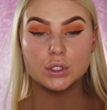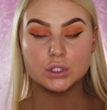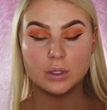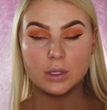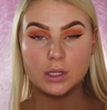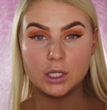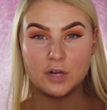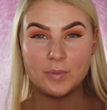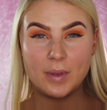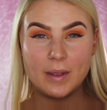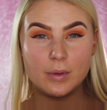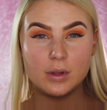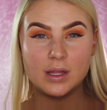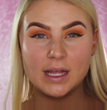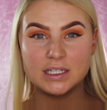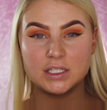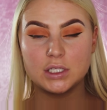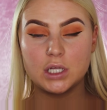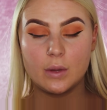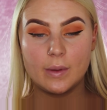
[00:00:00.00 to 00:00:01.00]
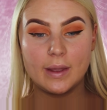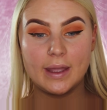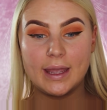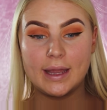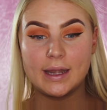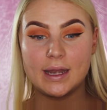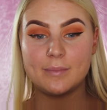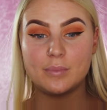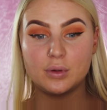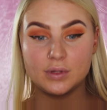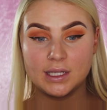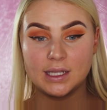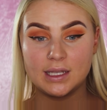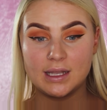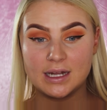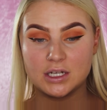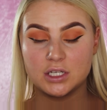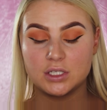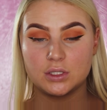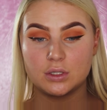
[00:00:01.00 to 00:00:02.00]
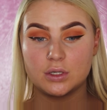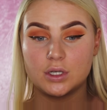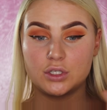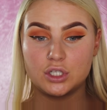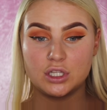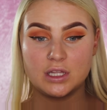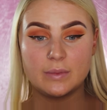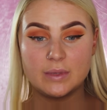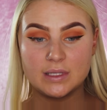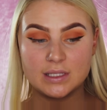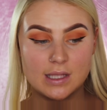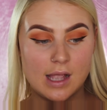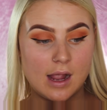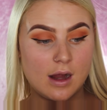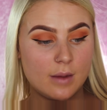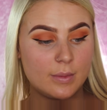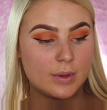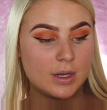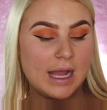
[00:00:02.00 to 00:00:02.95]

So a lot of people like to go ahead and put their lashes on and do their mascara,